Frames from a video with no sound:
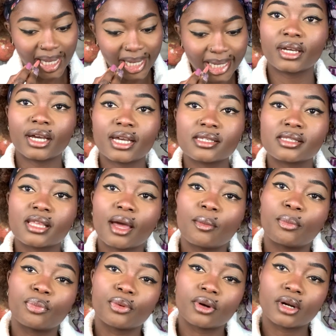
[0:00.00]
It has
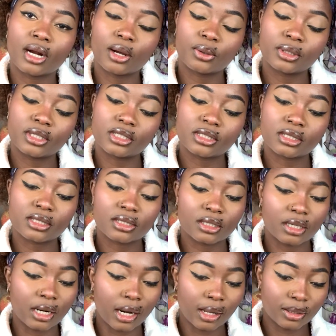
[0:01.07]
that brownish
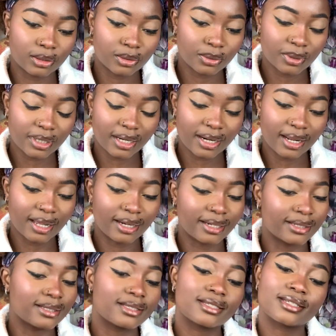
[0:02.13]
glow to it, and
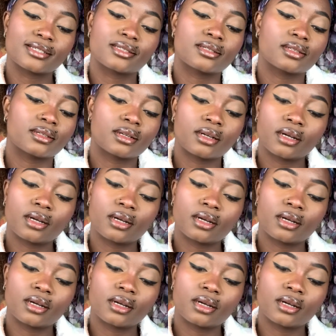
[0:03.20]
it's just,